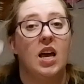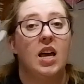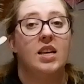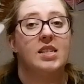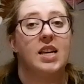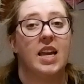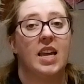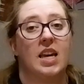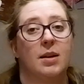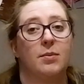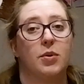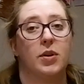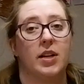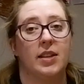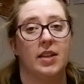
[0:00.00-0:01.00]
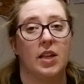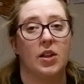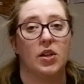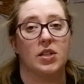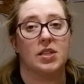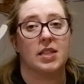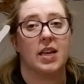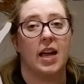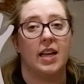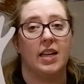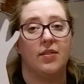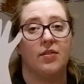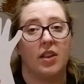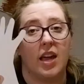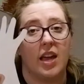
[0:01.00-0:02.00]
is a handprint that looks kind
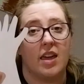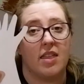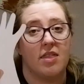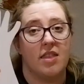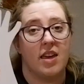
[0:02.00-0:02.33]
of like